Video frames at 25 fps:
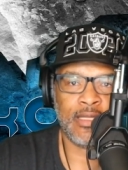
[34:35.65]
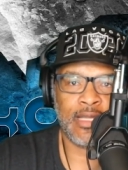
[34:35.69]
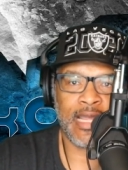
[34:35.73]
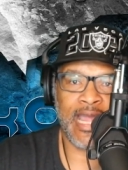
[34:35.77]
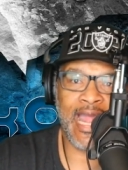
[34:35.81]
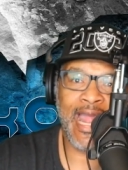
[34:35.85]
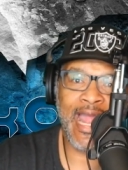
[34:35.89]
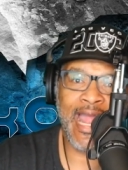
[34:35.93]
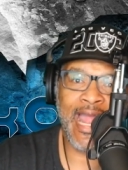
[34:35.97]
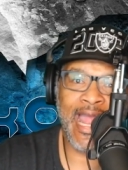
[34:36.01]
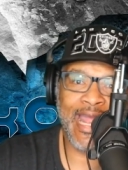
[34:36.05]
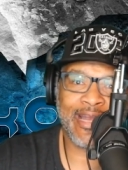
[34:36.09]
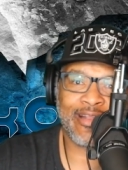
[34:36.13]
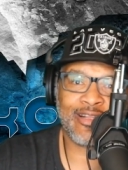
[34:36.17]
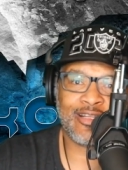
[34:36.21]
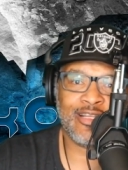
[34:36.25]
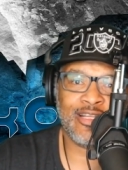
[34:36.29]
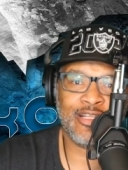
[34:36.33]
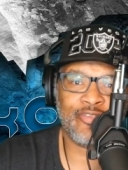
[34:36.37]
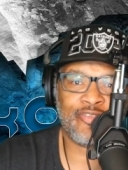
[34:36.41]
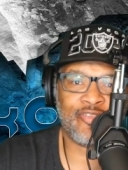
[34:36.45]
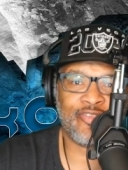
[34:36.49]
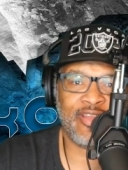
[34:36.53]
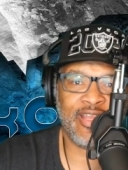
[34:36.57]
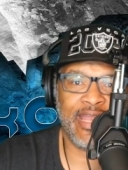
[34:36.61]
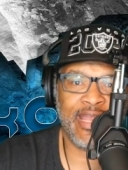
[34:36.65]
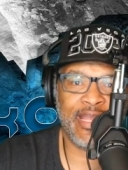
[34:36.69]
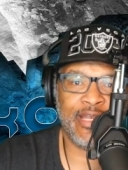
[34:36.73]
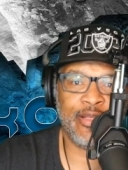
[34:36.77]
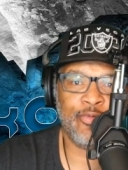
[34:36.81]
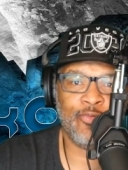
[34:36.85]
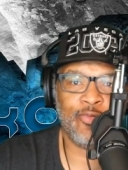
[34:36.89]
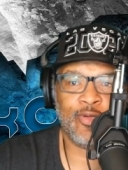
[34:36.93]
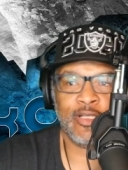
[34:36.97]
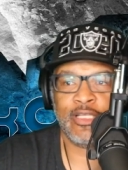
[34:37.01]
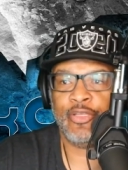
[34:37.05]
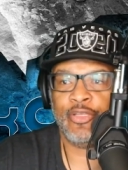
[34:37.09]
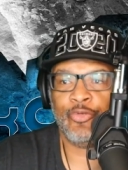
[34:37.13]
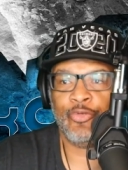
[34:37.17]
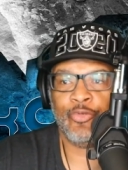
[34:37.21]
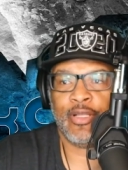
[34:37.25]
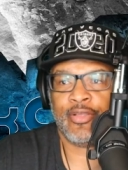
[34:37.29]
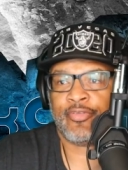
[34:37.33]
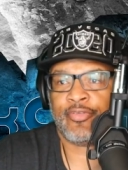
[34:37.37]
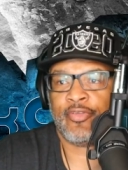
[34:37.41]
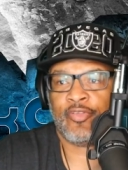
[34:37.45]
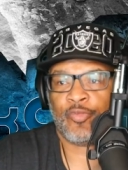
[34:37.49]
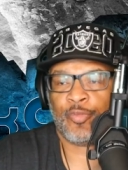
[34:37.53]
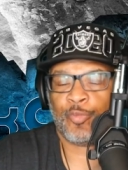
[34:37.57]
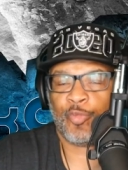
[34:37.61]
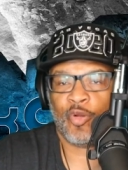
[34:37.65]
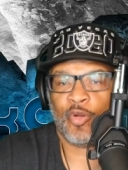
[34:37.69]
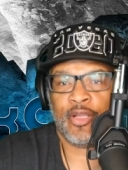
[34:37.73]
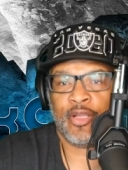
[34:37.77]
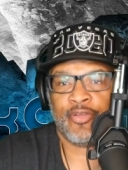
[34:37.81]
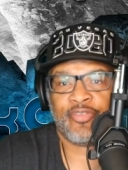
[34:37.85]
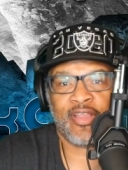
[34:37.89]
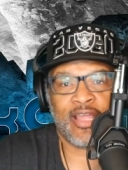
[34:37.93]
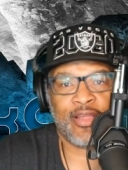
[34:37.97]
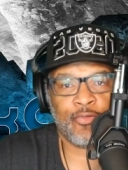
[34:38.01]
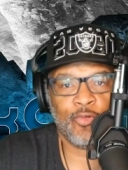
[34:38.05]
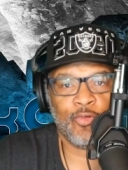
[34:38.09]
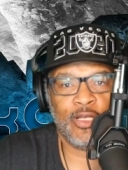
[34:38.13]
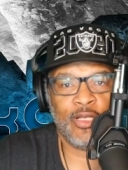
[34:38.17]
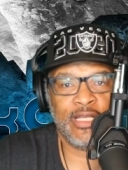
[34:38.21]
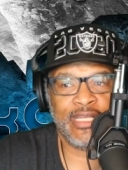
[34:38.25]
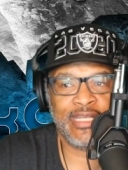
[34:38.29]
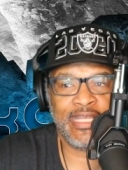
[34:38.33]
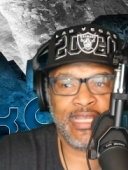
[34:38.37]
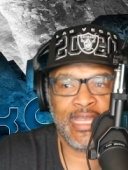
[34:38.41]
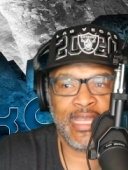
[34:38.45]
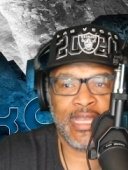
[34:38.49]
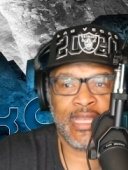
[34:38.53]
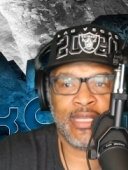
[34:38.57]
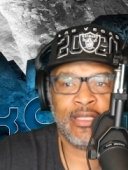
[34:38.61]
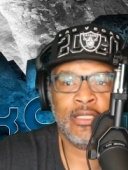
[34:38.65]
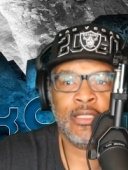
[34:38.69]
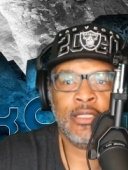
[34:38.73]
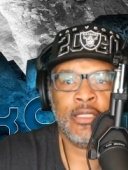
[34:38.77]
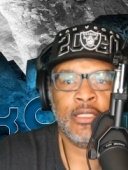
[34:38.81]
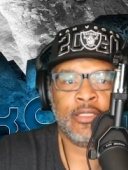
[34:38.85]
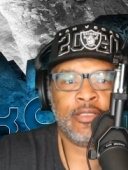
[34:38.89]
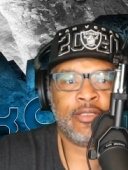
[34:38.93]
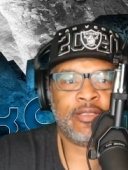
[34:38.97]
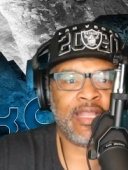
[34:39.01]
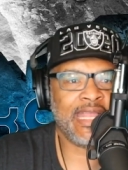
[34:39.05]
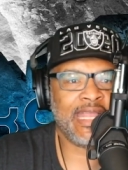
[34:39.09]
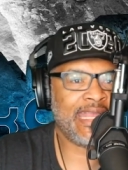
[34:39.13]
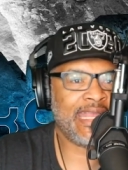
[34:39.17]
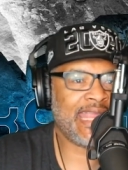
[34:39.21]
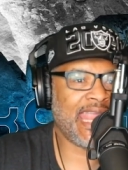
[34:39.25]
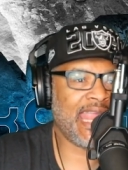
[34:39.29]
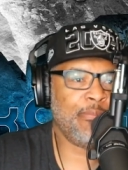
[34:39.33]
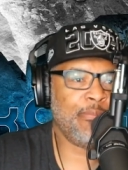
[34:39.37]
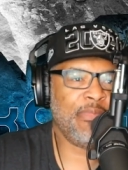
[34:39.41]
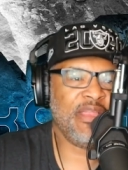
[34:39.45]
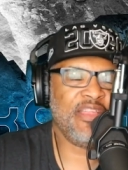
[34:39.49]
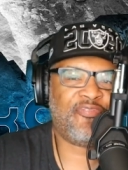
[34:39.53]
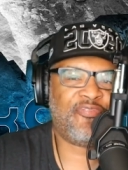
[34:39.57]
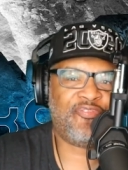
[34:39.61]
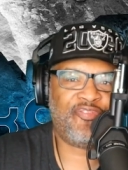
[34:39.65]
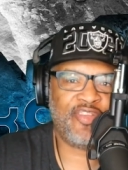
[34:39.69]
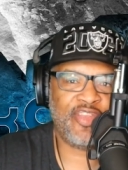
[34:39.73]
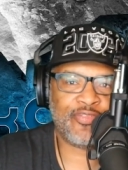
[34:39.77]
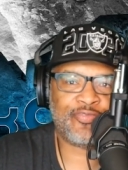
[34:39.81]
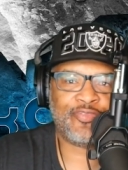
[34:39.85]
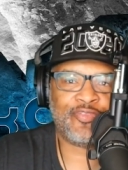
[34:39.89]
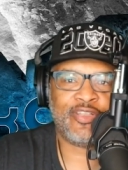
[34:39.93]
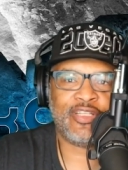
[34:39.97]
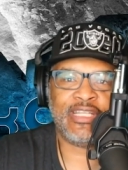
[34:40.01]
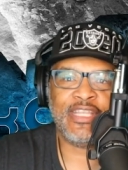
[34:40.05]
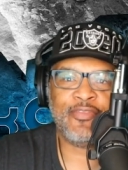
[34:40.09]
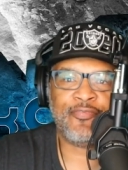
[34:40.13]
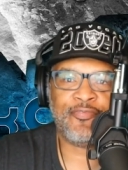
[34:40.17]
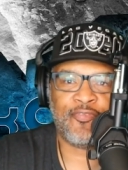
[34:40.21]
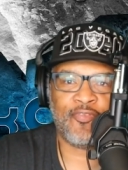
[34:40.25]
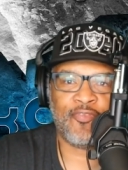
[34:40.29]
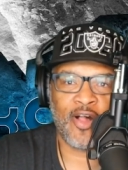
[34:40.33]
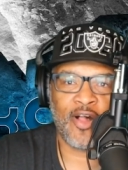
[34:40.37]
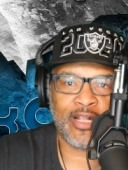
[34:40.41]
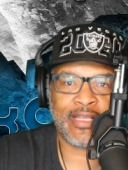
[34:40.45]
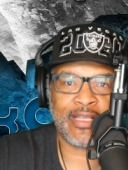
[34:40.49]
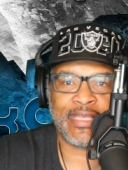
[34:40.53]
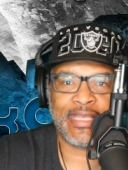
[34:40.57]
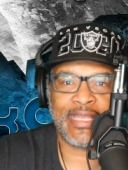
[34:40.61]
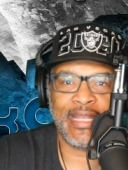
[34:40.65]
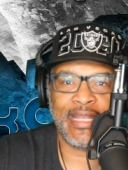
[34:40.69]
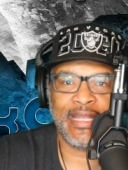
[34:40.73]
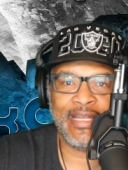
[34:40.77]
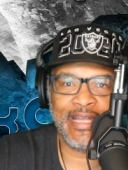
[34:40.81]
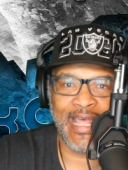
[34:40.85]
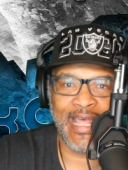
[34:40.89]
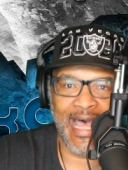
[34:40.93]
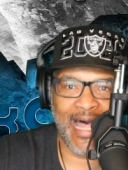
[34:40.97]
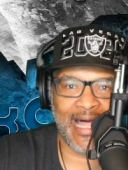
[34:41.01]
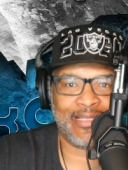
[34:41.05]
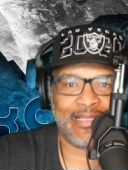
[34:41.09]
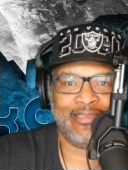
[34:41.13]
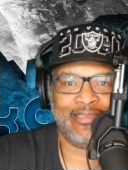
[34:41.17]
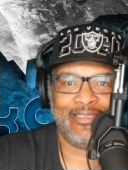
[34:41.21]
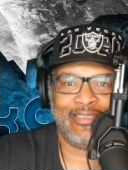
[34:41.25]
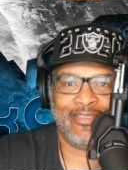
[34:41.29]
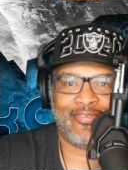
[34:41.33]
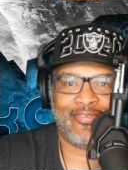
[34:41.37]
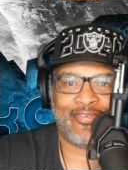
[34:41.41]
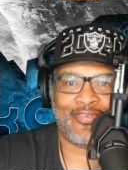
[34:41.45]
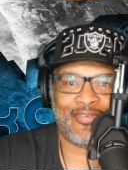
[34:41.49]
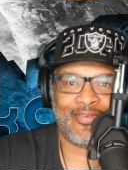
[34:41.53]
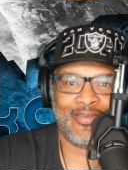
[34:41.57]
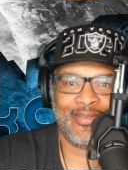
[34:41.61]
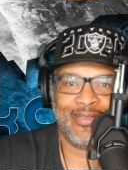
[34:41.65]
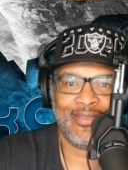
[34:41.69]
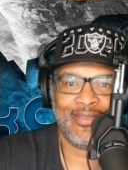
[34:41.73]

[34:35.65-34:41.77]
I had a good standing with U S Express. I really did. They gave me fifty fucking dollars.